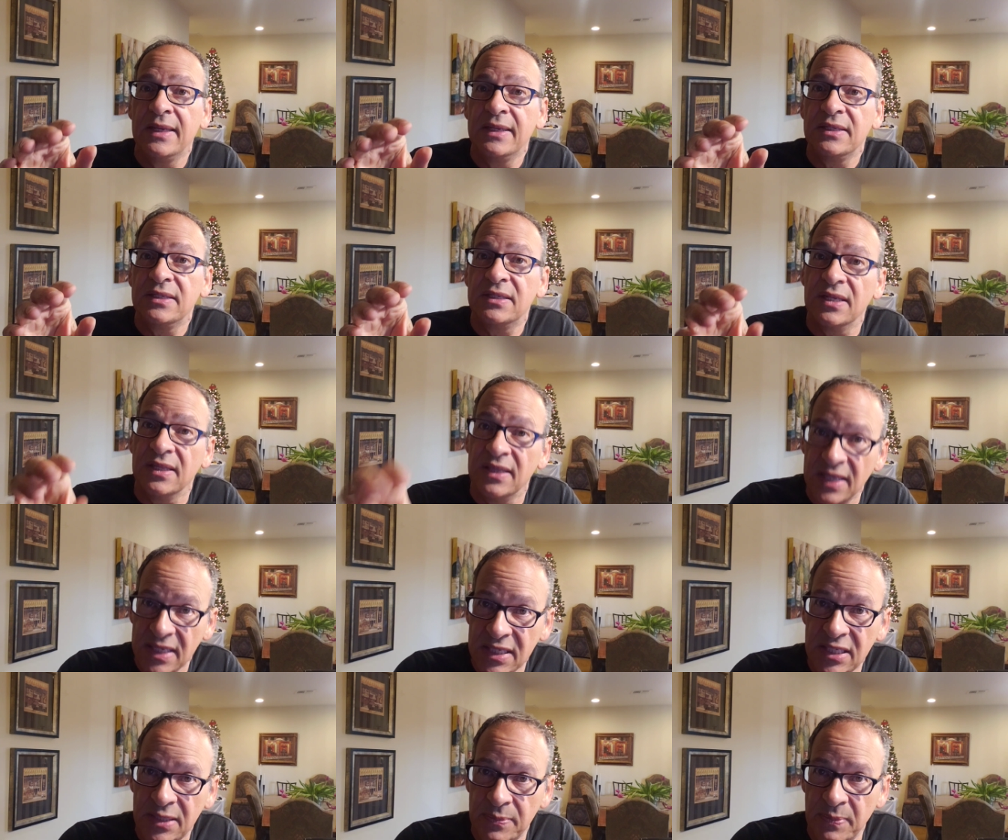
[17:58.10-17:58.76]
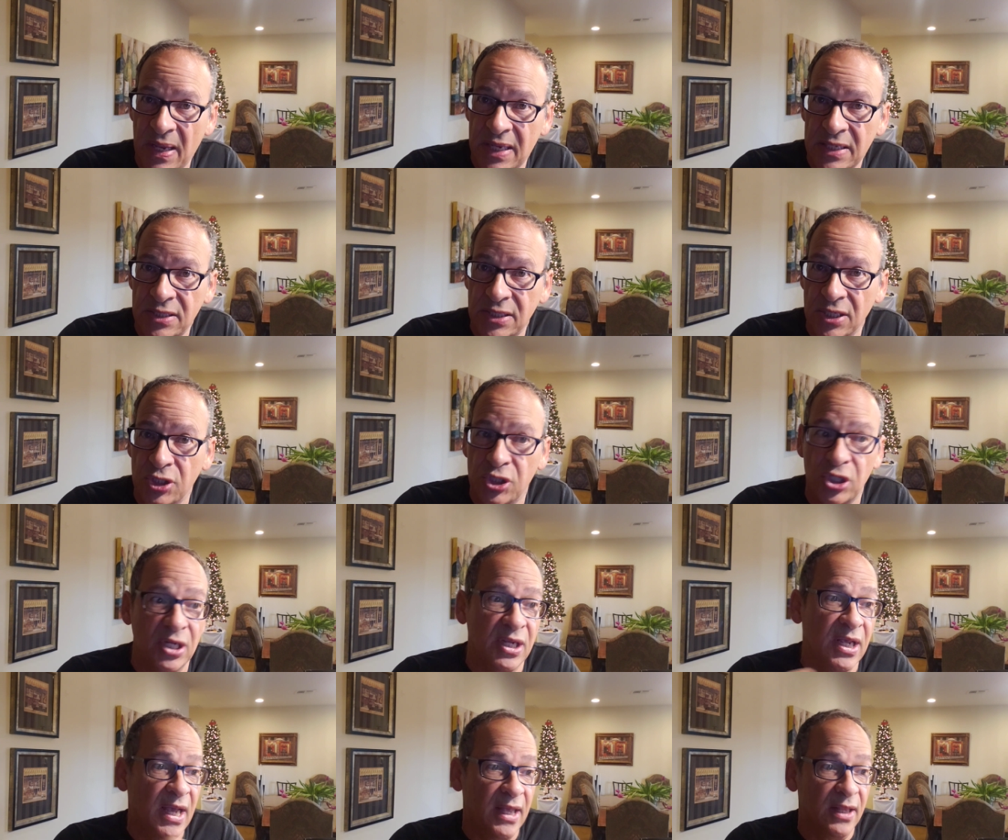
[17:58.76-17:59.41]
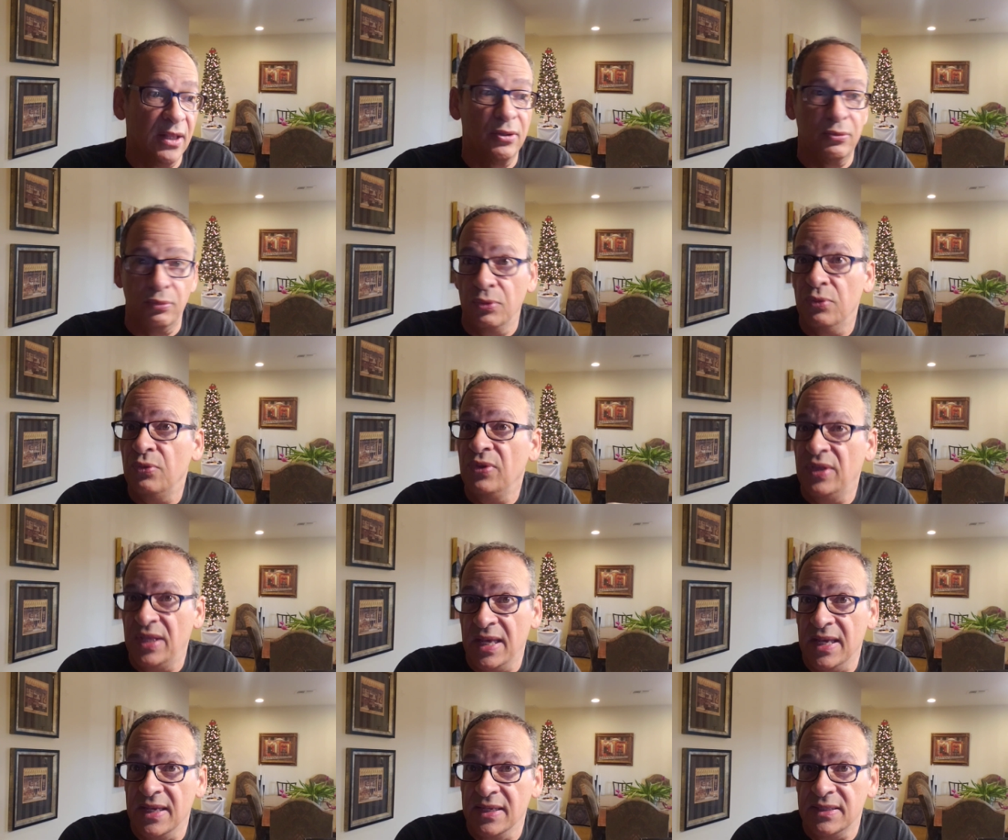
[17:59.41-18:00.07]
to this message and got through
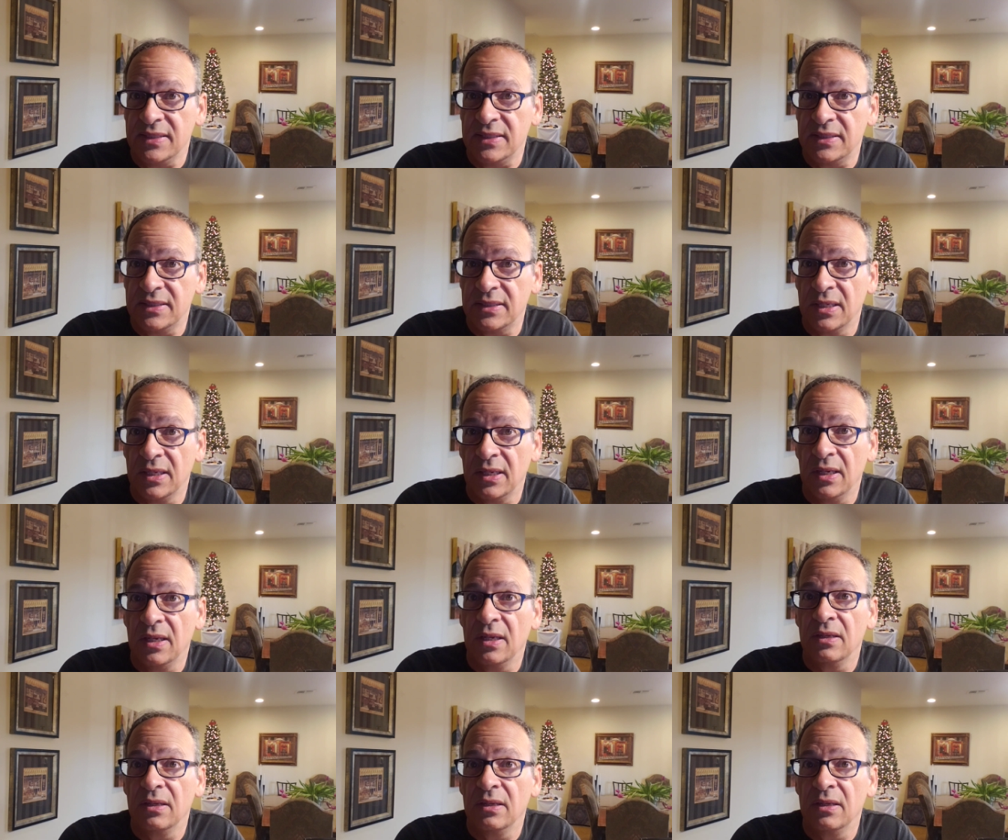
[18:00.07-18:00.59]
this